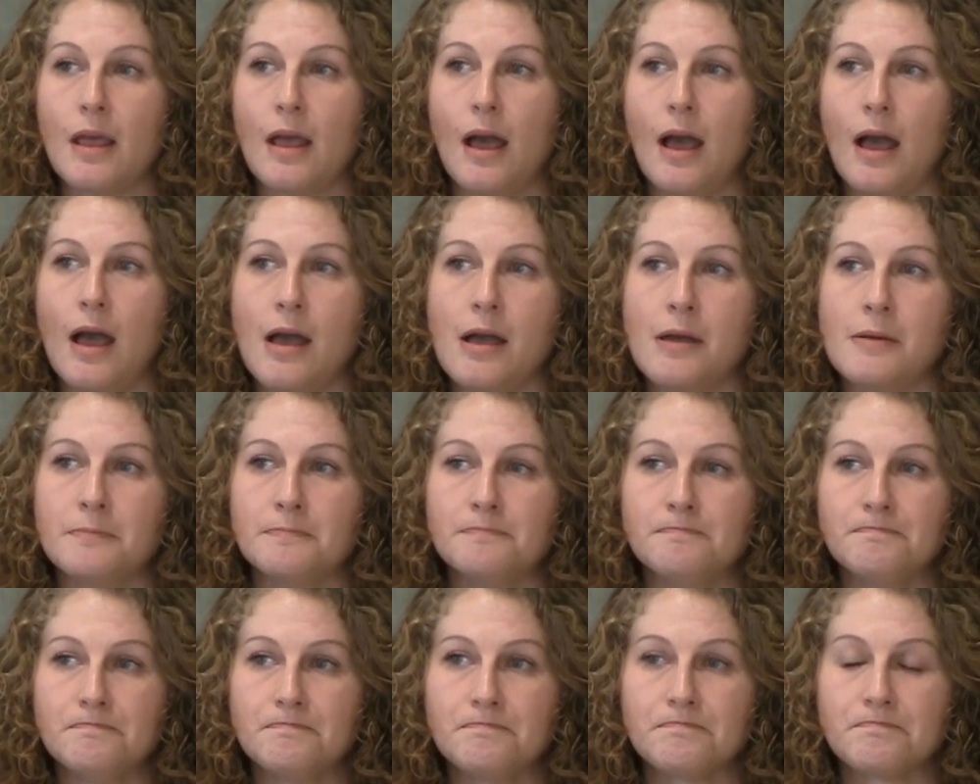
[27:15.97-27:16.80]

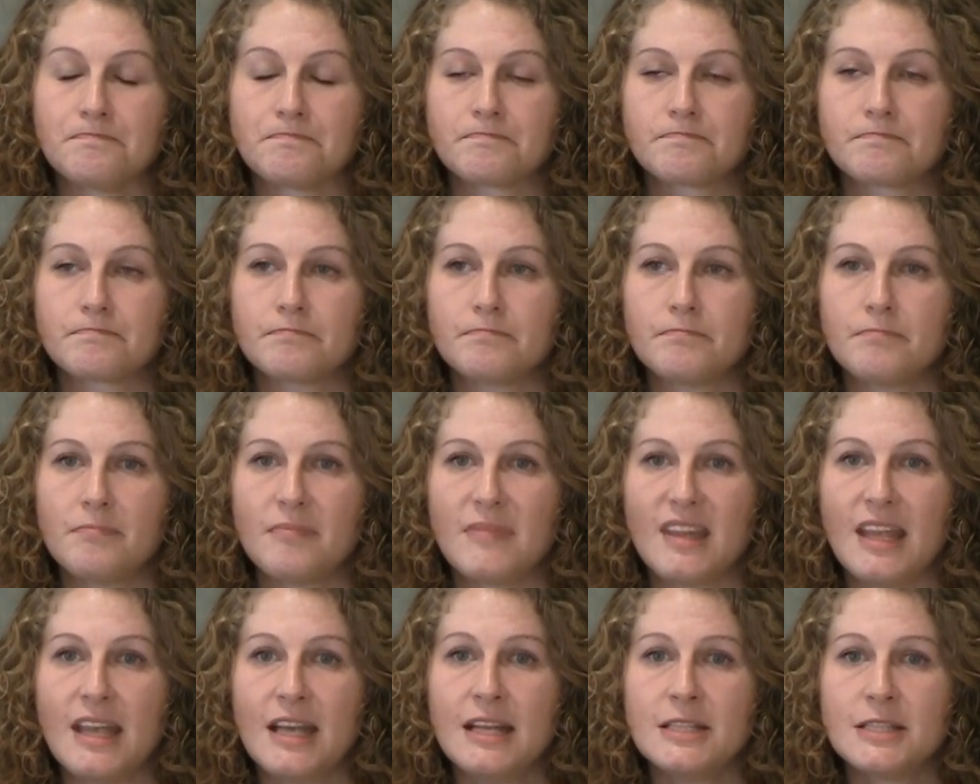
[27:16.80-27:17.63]

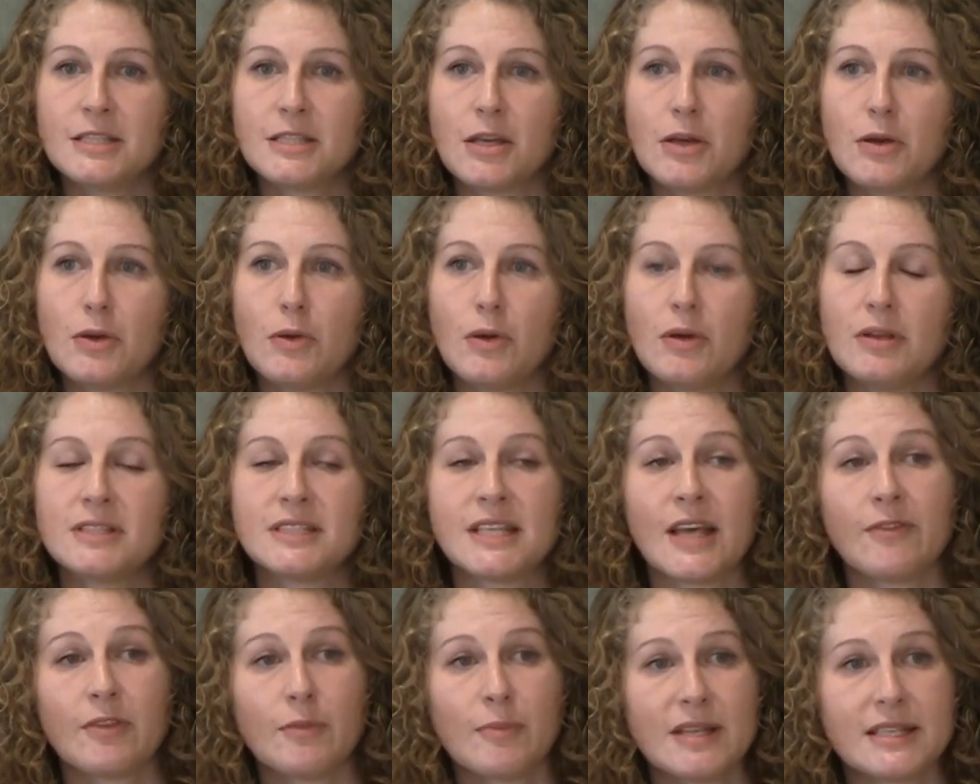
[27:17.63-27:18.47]
And so
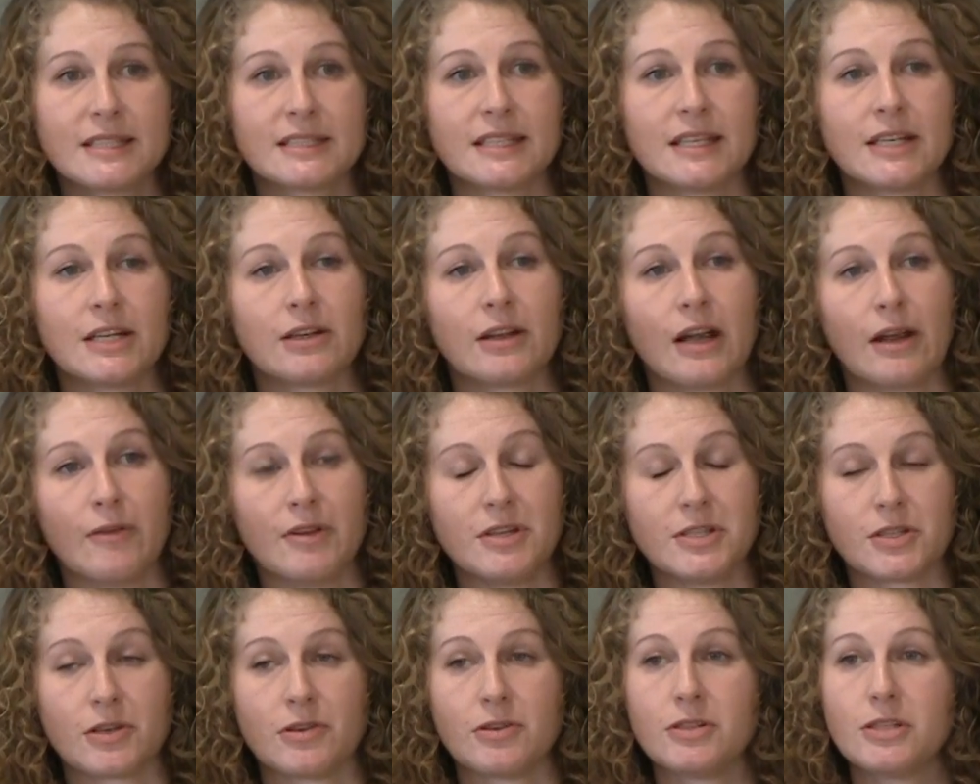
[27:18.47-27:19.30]
7 months later, I
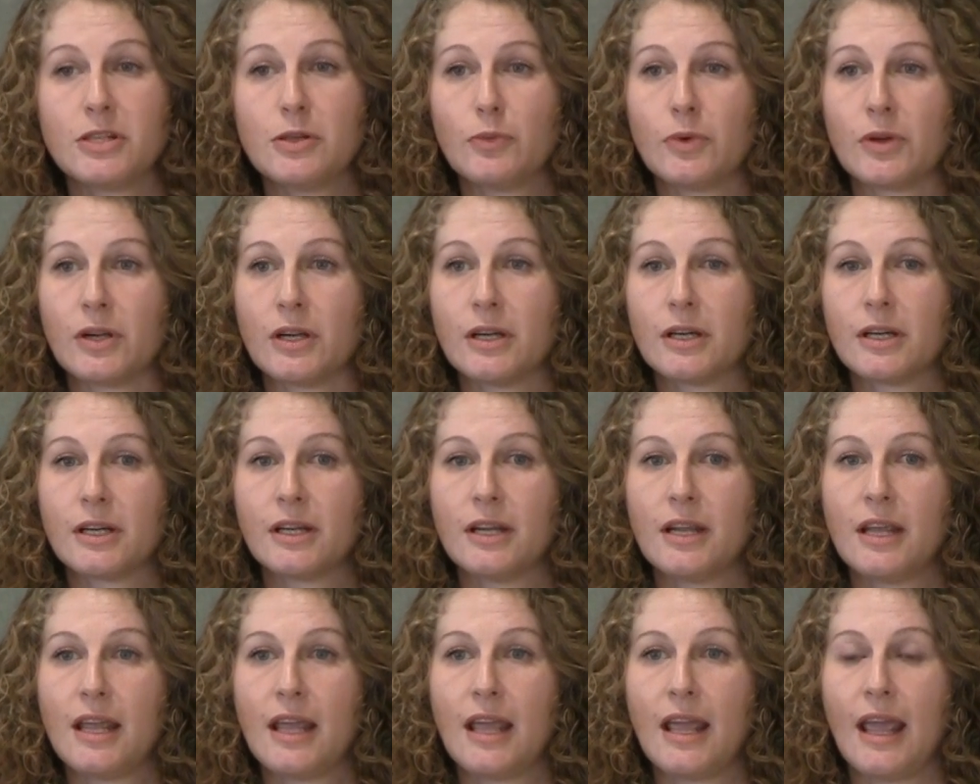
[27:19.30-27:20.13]
returned to work,
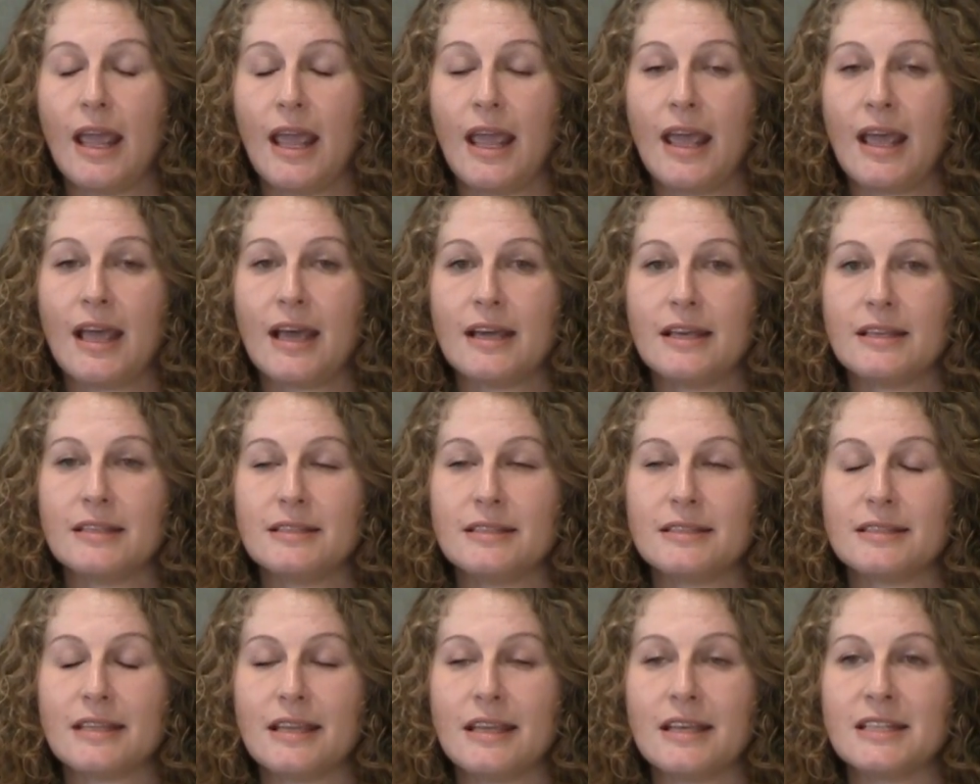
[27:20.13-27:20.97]

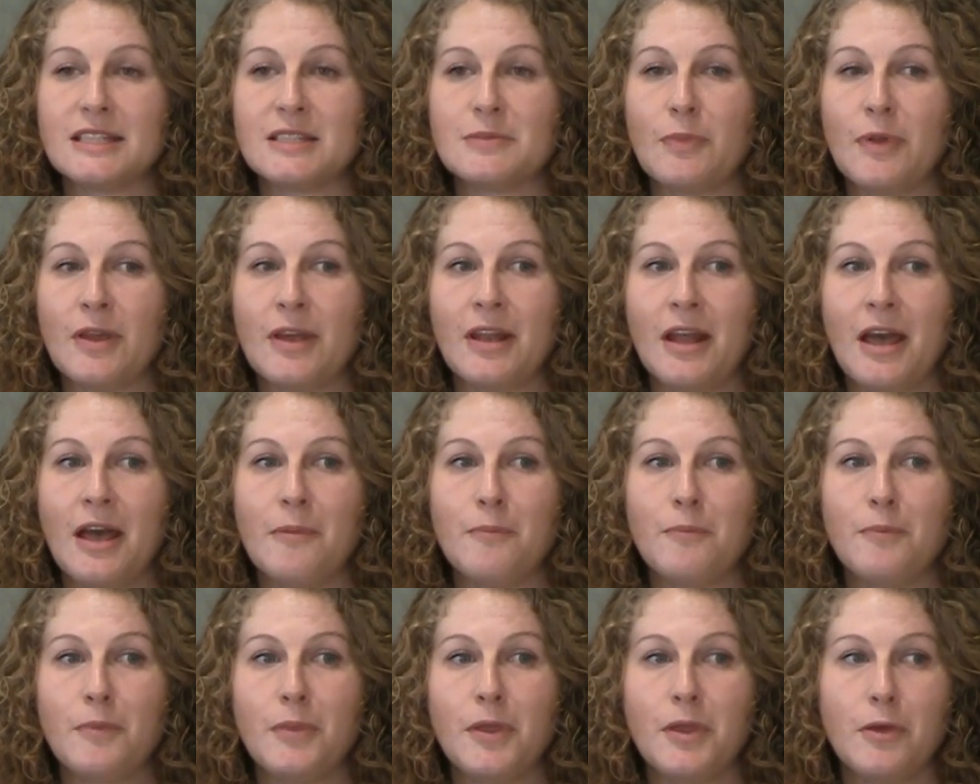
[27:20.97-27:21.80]
and it's been
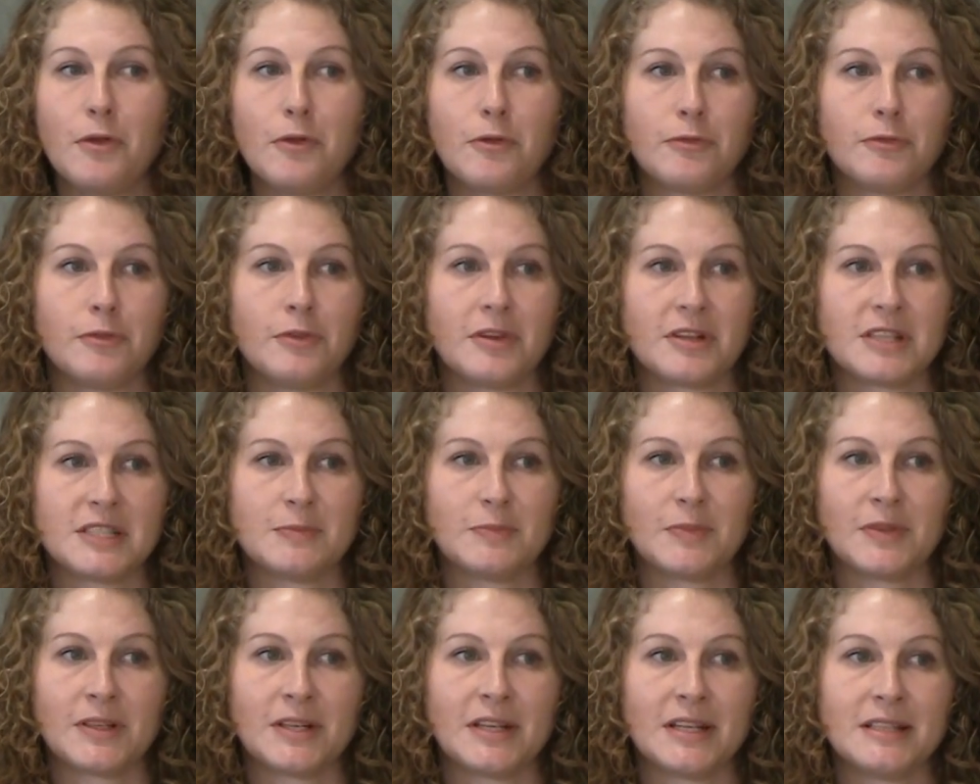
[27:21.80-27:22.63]
a beautiful
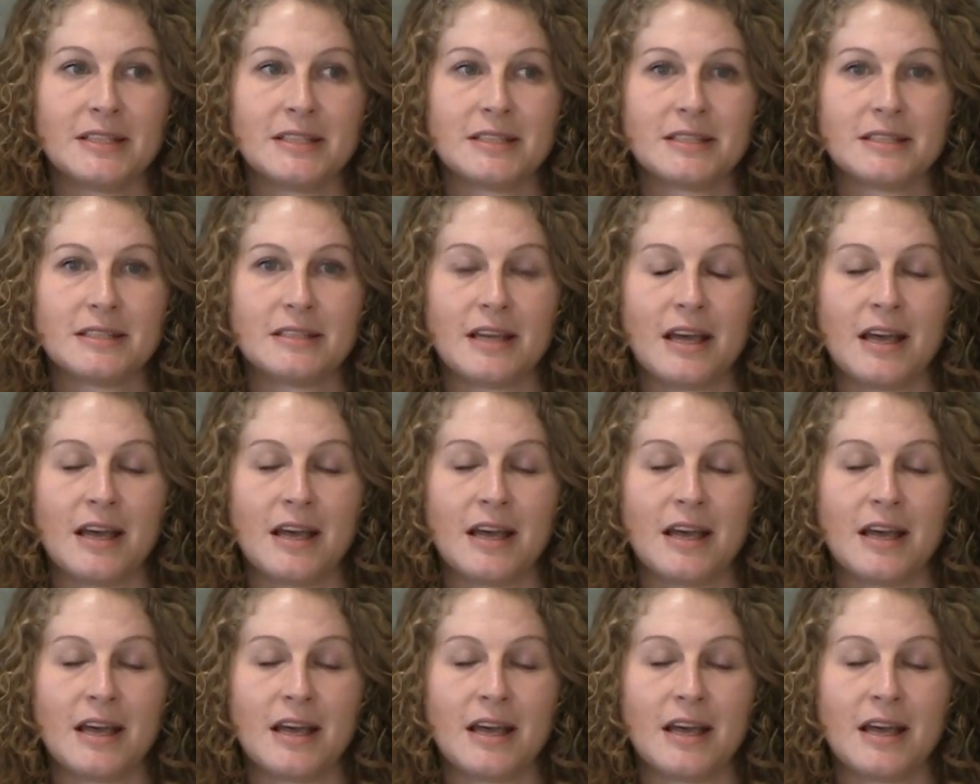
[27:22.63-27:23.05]
experience.